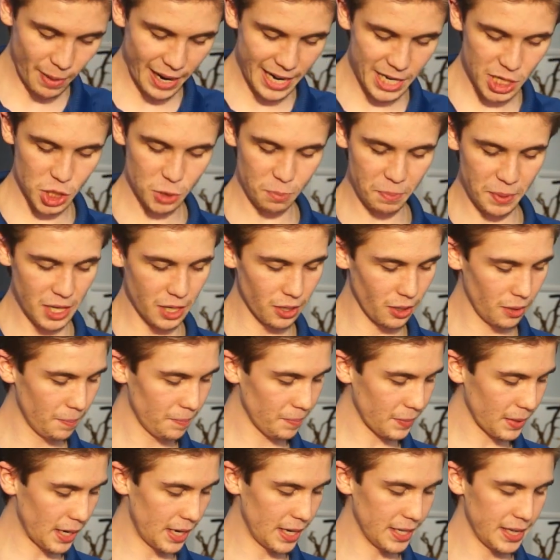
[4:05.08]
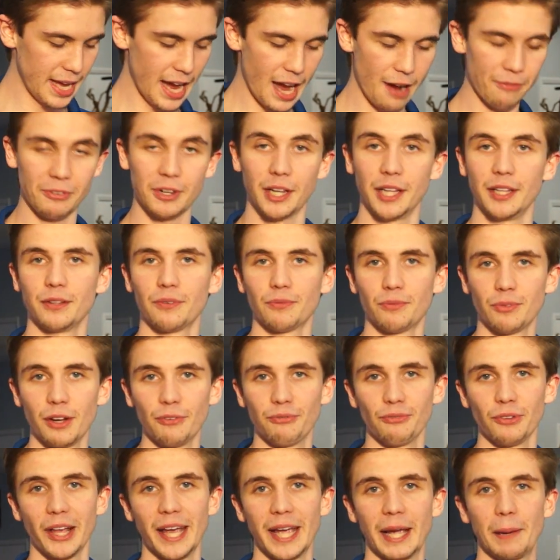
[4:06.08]
my spiel on the African
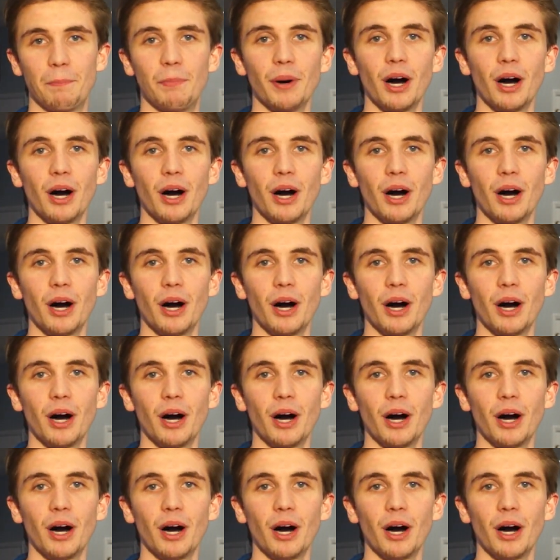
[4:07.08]
Rift Lake